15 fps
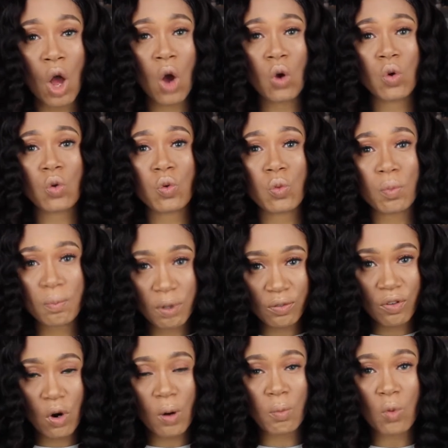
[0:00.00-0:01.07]
who
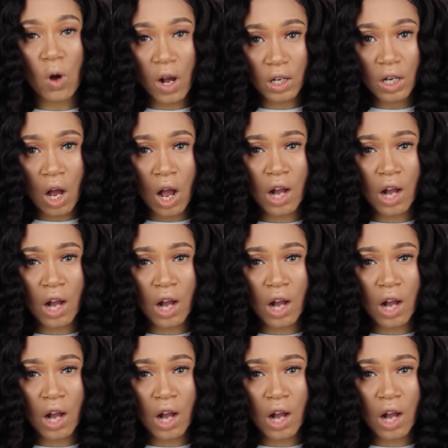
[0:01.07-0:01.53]
perform wand